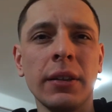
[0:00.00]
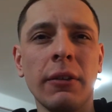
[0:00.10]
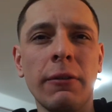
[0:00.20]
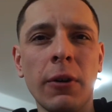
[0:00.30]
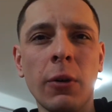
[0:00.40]

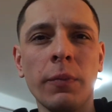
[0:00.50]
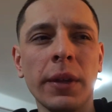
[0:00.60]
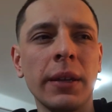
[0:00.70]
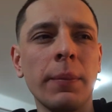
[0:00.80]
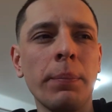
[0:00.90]
the phone.
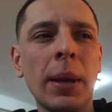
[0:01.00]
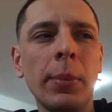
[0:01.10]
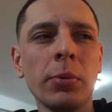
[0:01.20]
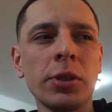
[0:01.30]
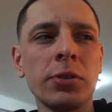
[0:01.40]
And
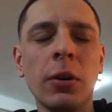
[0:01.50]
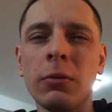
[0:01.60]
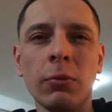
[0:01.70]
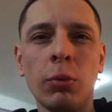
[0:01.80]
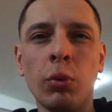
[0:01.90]
people just
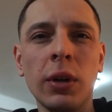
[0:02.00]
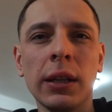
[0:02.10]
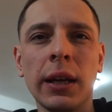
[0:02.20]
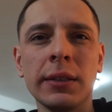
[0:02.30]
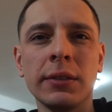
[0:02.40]
don't
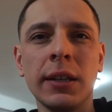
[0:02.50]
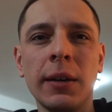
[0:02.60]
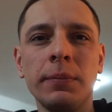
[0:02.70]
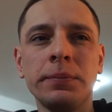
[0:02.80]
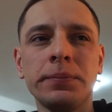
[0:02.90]
realize that.